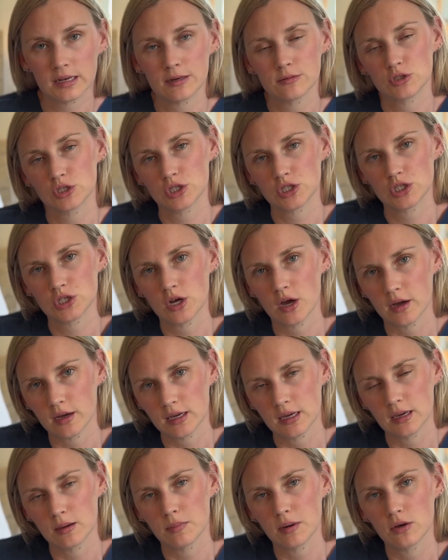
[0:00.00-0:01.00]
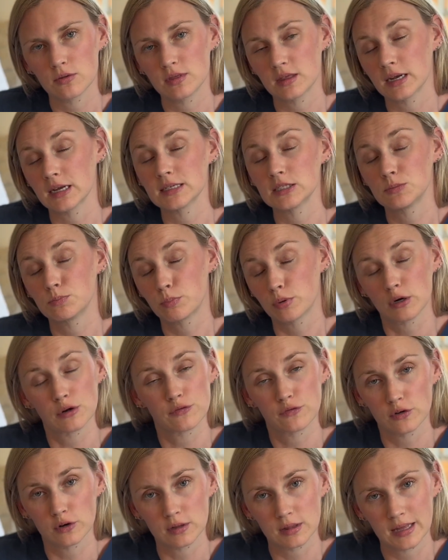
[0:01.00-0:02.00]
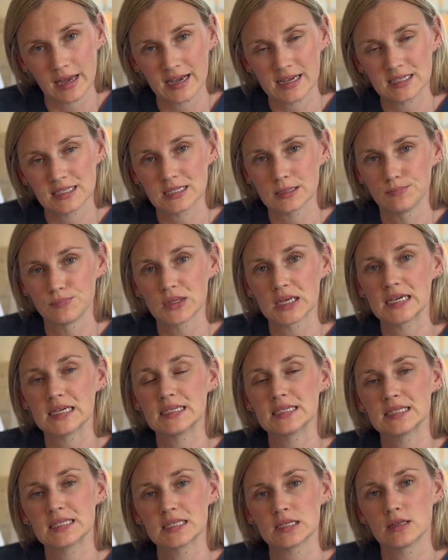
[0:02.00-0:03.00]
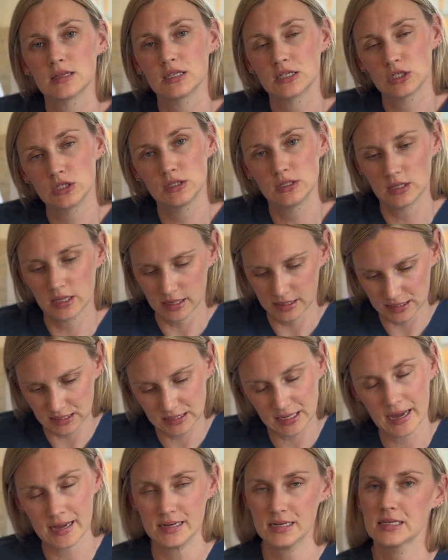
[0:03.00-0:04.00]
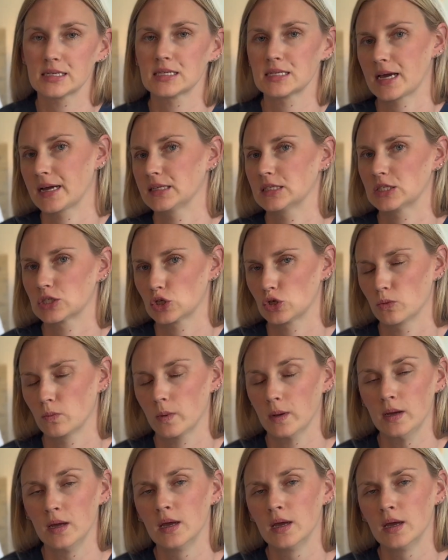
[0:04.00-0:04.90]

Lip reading: that I was just talking about that I prefer less is the side to side scoop.